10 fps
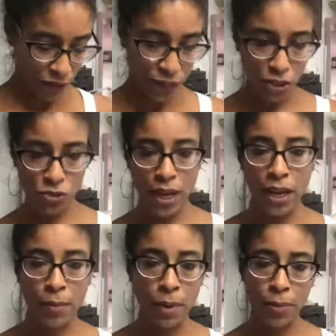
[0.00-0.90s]
feel it
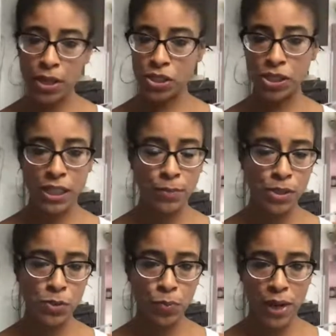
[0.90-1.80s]
drying on my breath, just keep
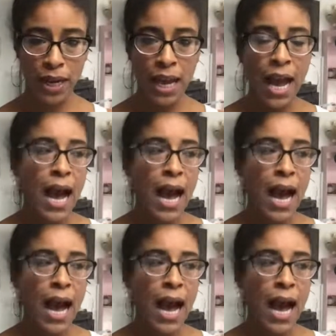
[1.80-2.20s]
it spray.